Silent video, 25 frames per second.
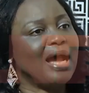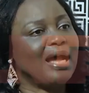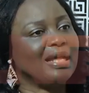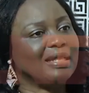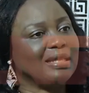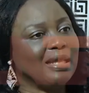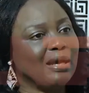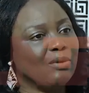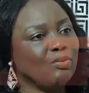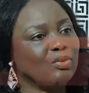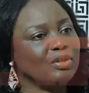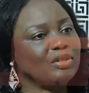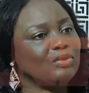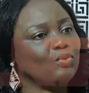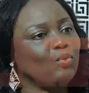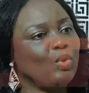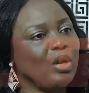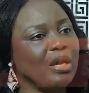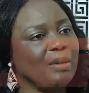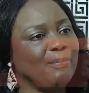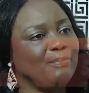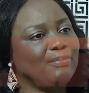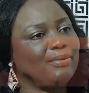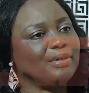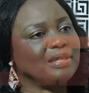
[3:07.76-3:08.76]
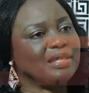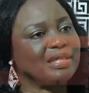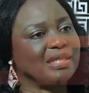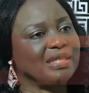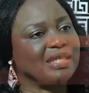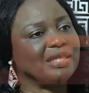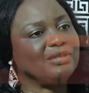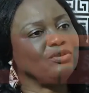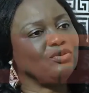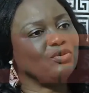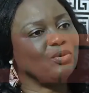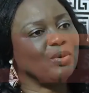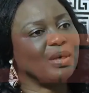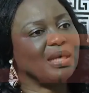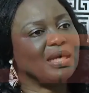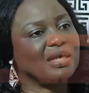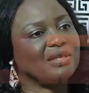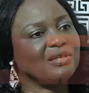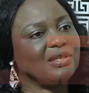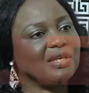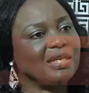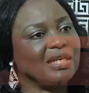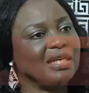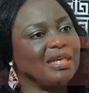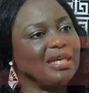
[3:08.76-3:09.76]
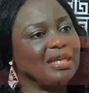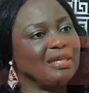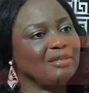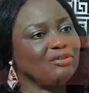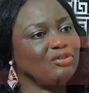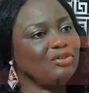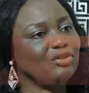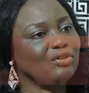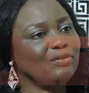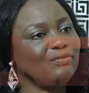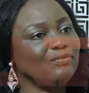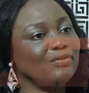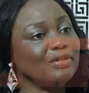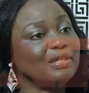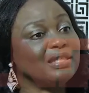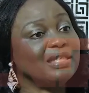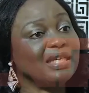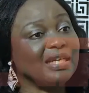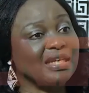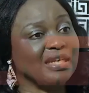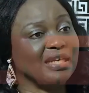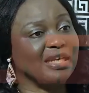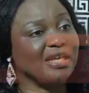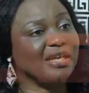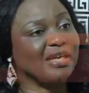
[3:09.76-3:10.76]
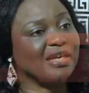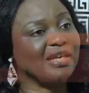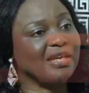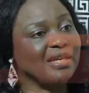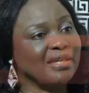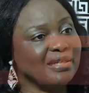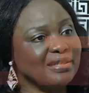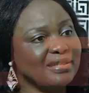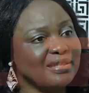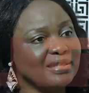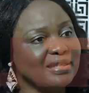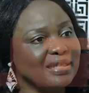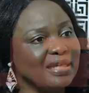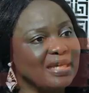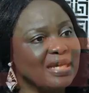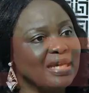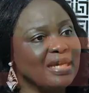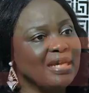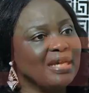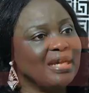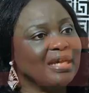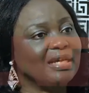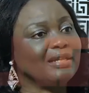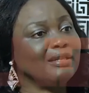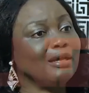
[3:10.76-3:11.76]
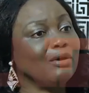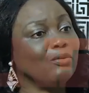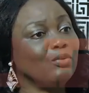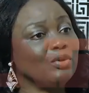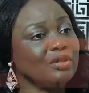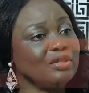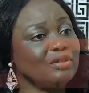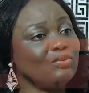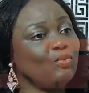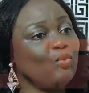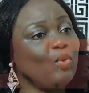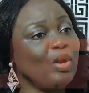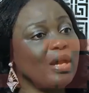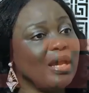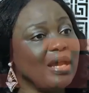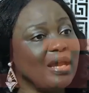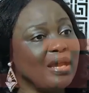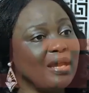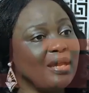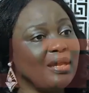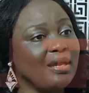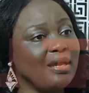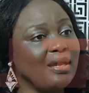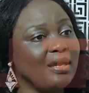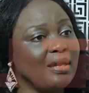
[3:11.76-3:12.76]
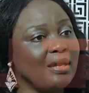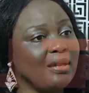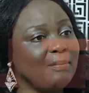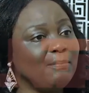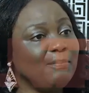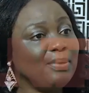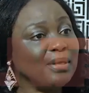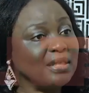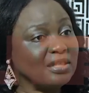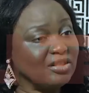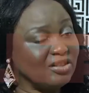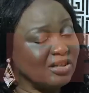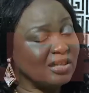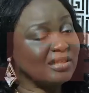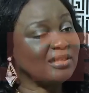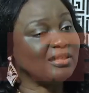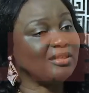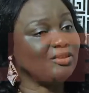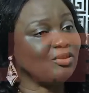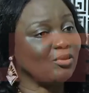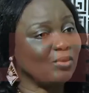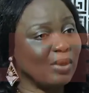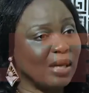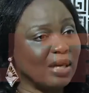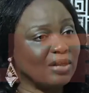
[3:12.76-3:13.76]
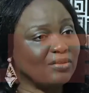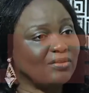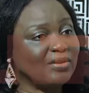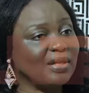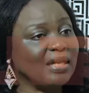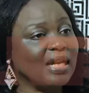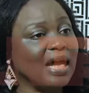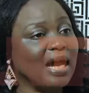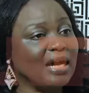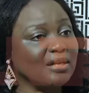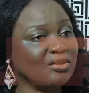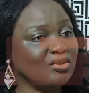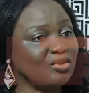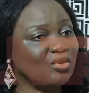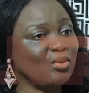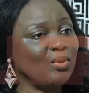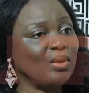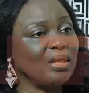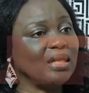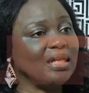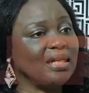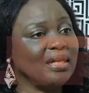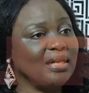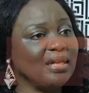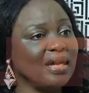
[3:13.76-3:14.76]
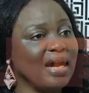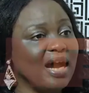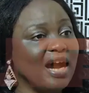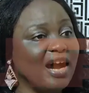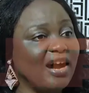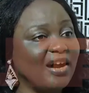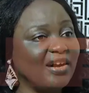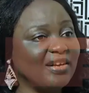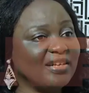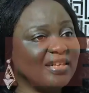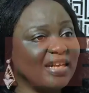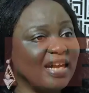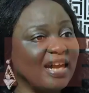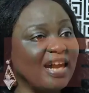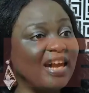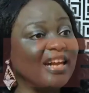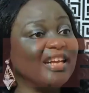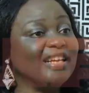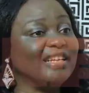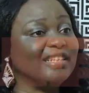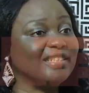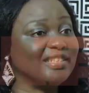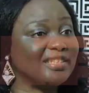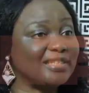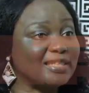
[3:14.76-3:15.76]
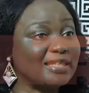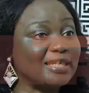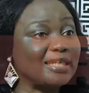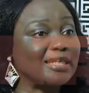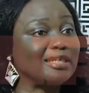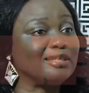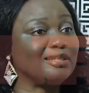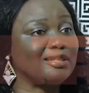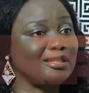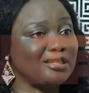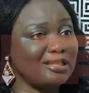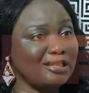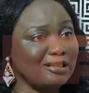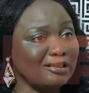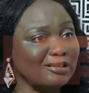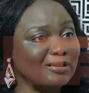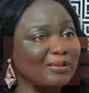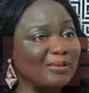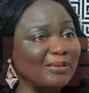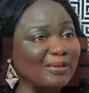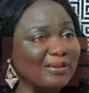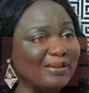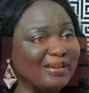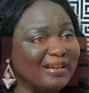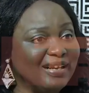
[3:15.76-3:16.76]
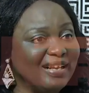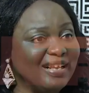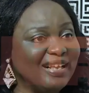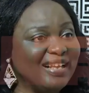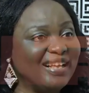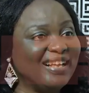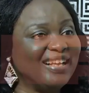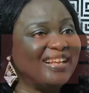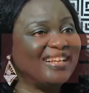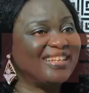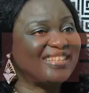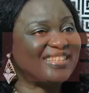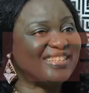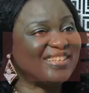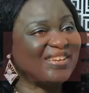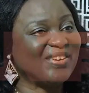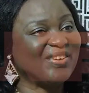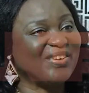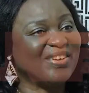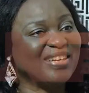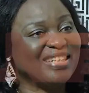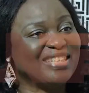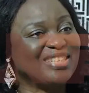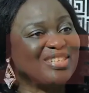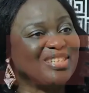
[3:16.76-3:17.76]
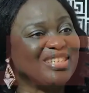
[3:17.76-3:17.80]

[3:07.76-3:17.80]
and that was where President Jonathan lectured for 10 years, and that was where Patience Jonathan actually had her NC too. So it